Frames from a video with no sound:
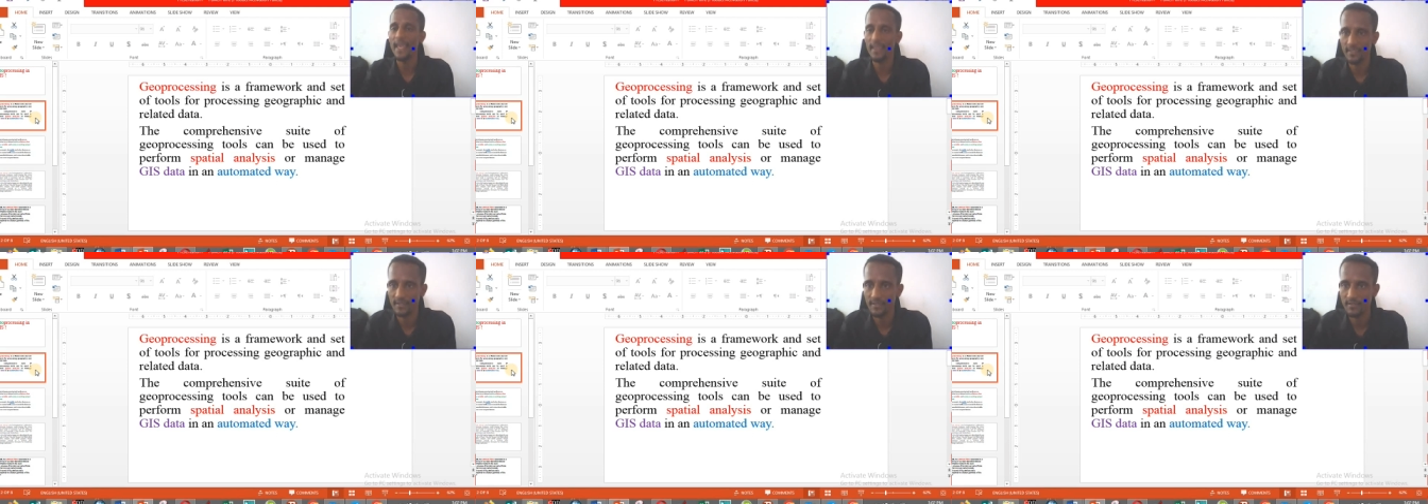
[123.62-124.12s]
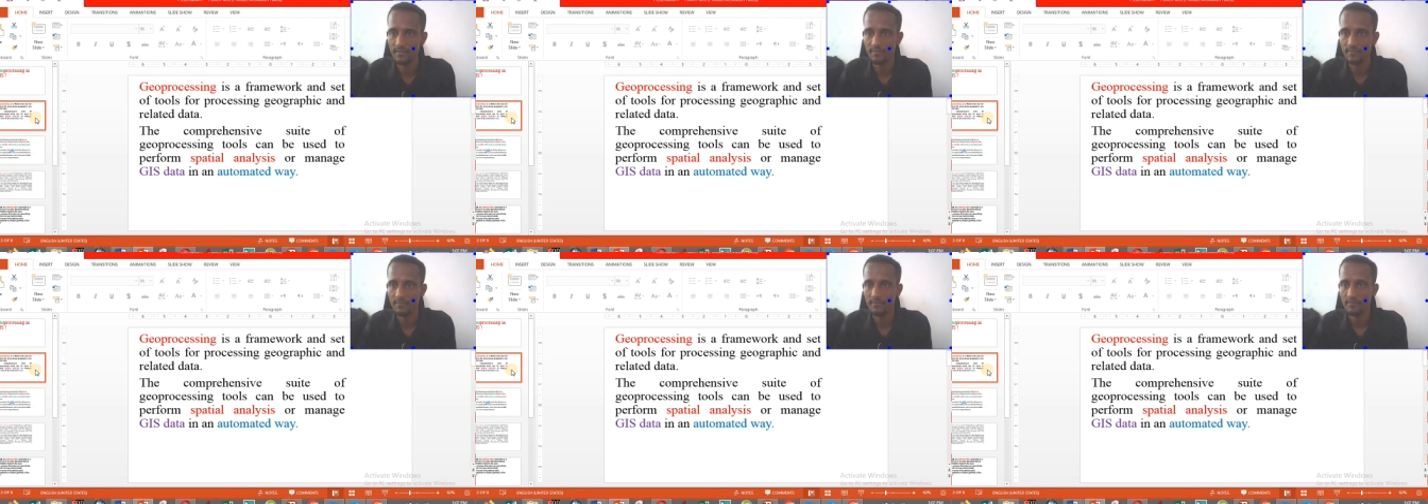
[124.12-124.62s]
is
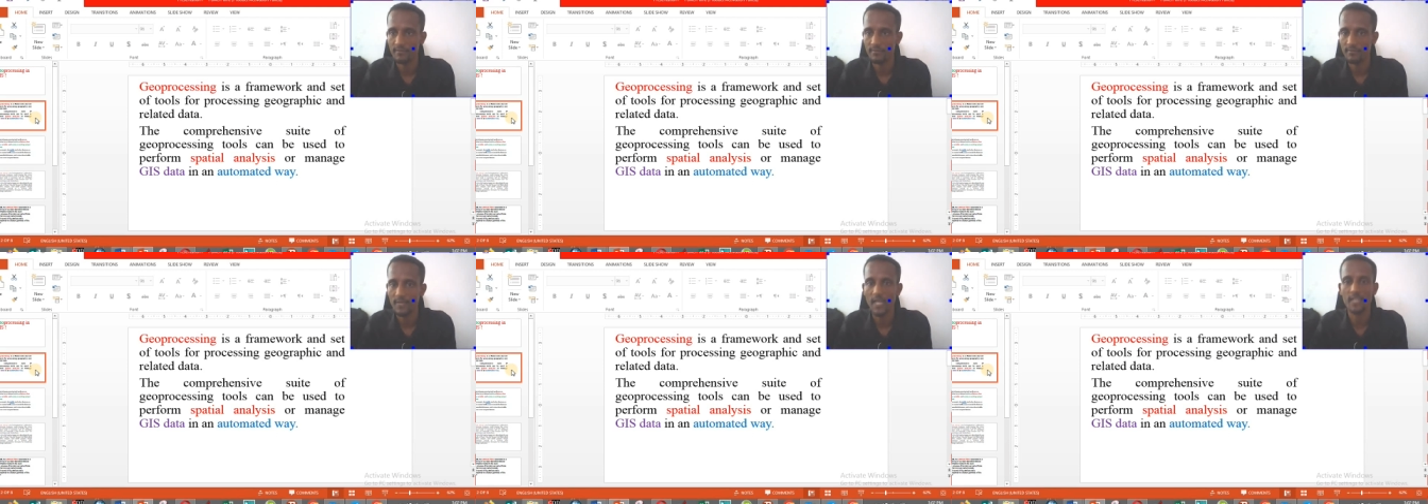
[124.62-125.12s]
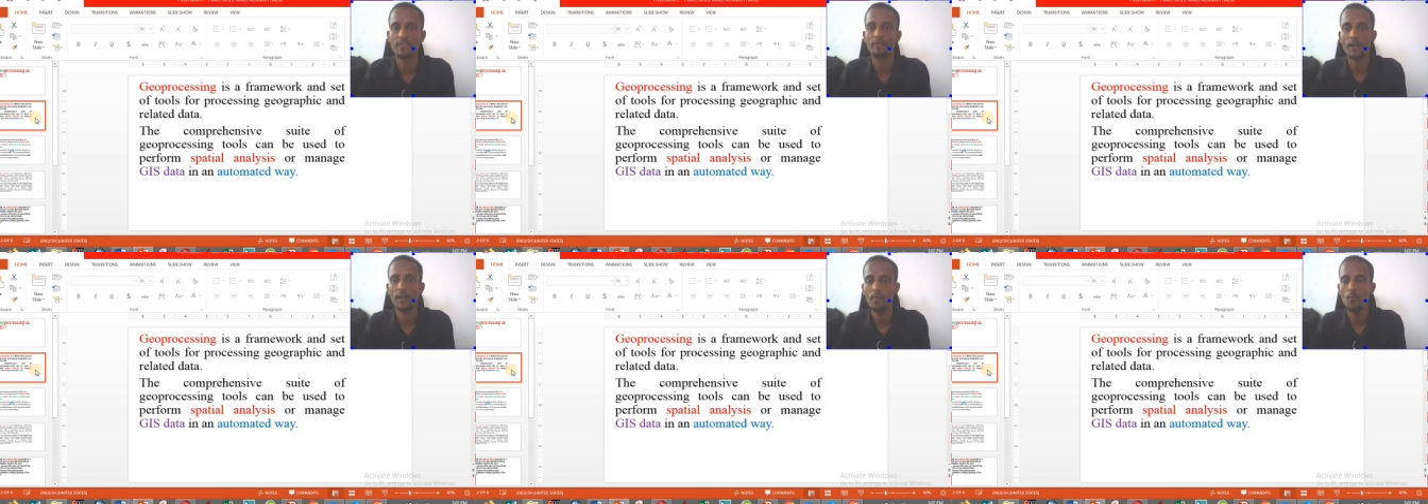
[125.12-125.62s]
the
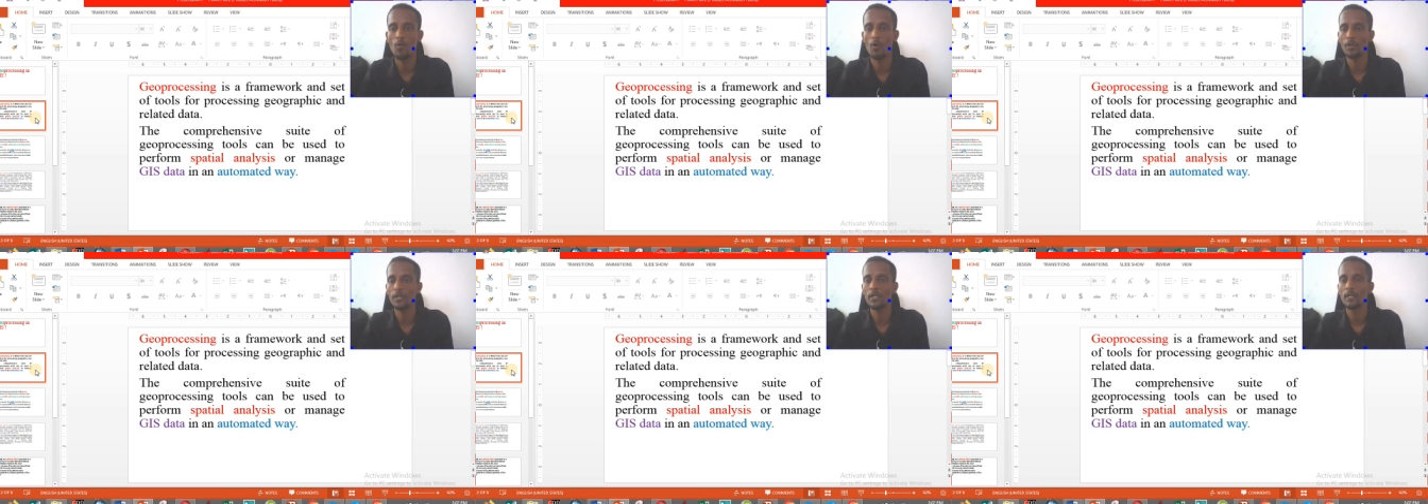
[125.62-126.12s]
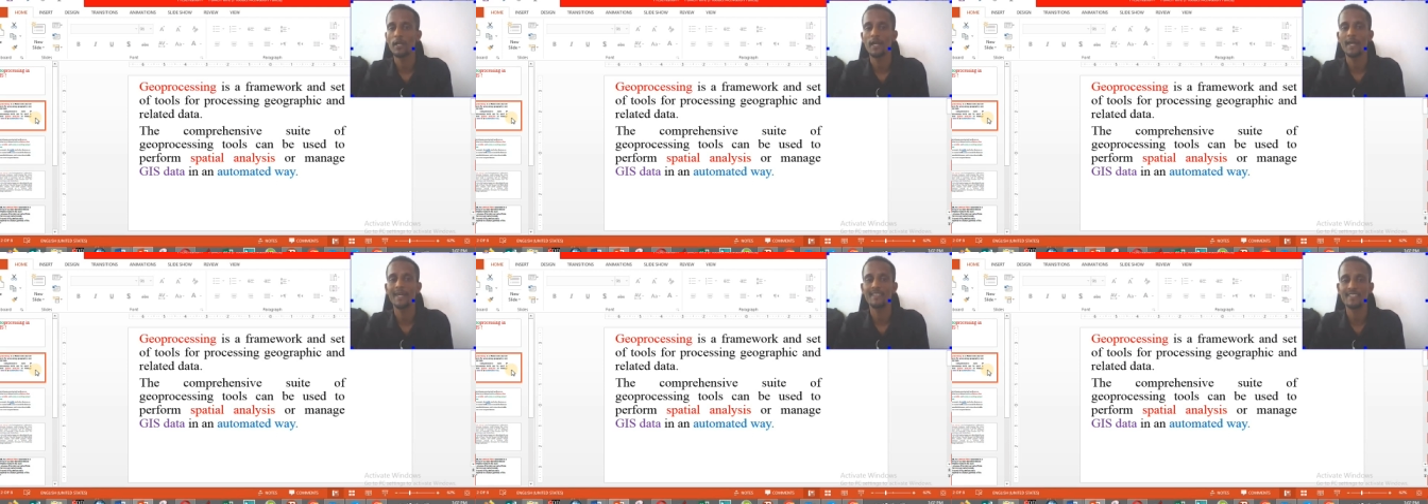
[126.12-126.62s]
framework
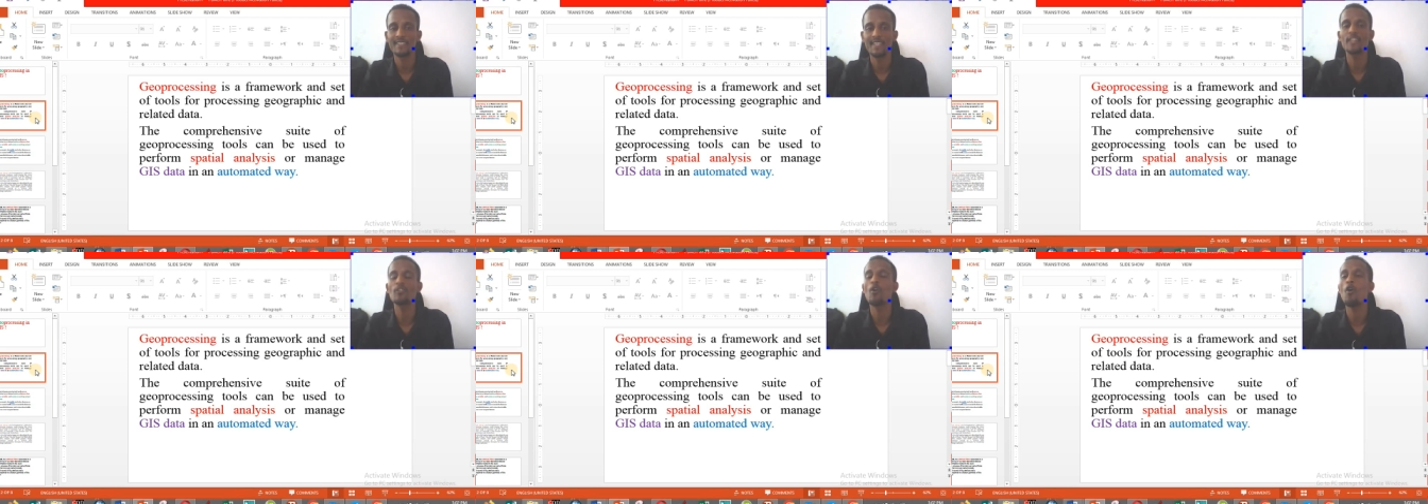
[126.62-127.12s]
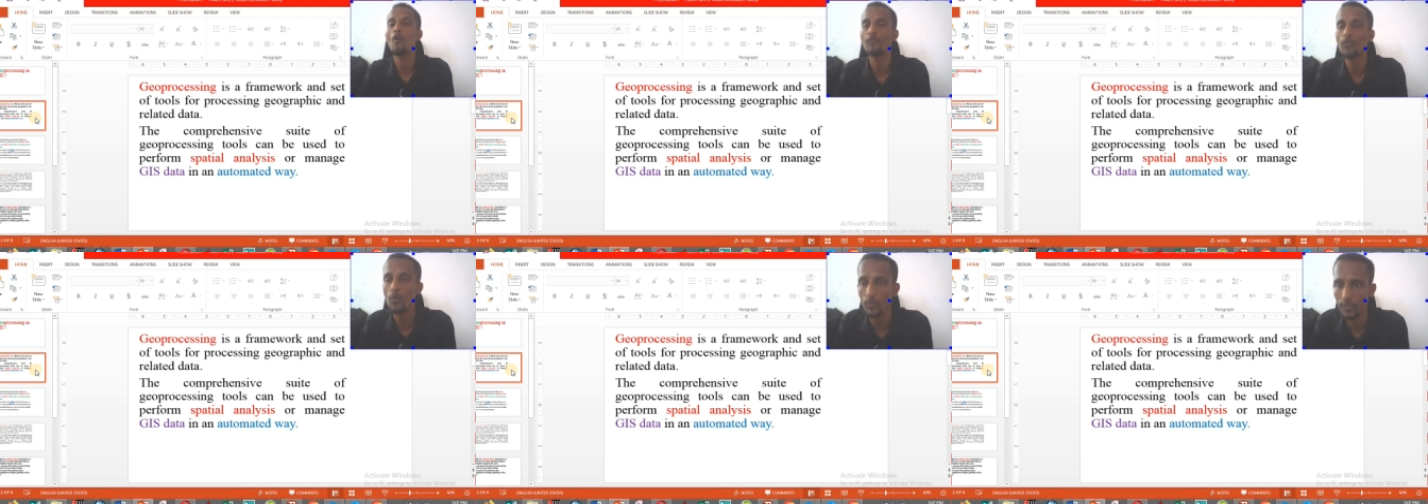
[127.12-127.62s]
and a set of
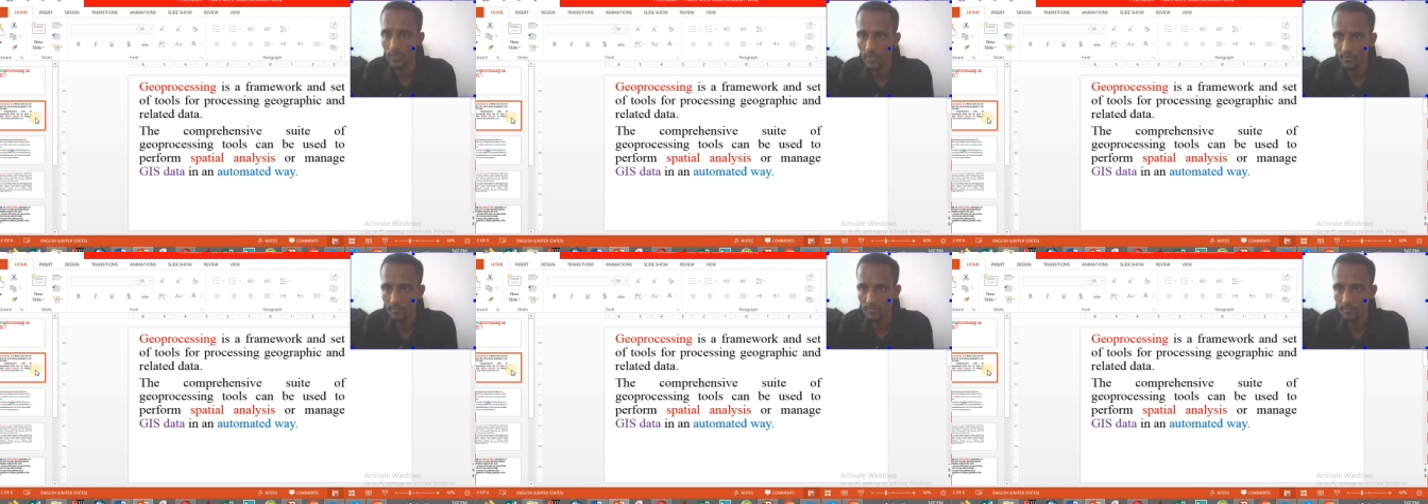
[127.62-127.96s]
tools.